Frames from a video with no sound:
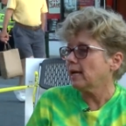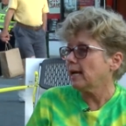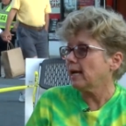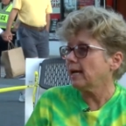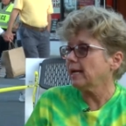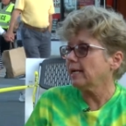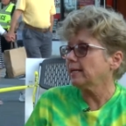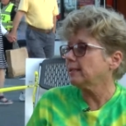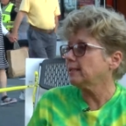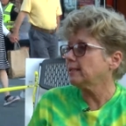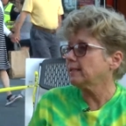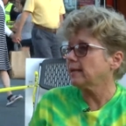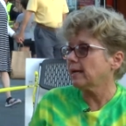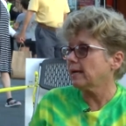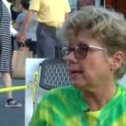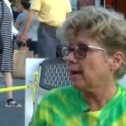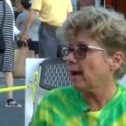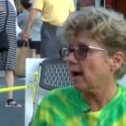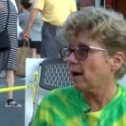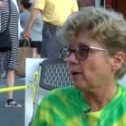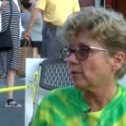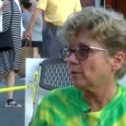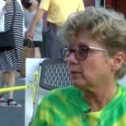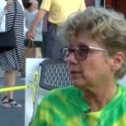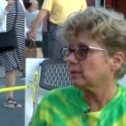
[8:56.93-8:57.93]
8-10
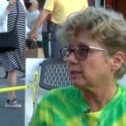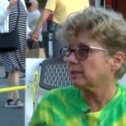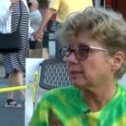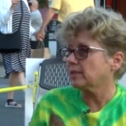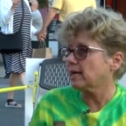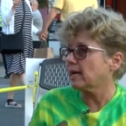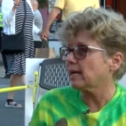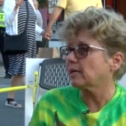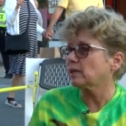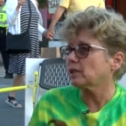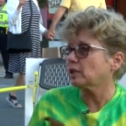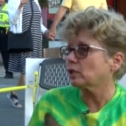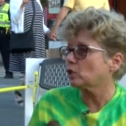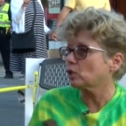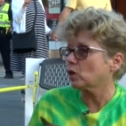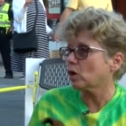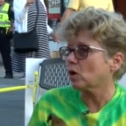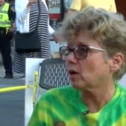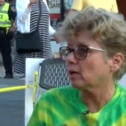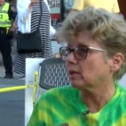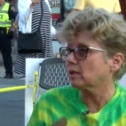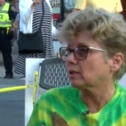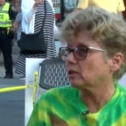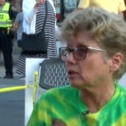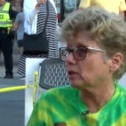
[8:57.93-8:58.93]
hours a day and the
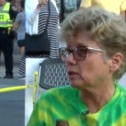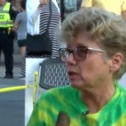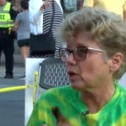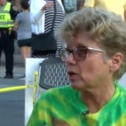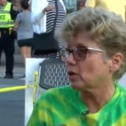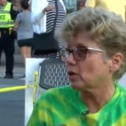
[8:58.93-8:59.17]
dog is alone.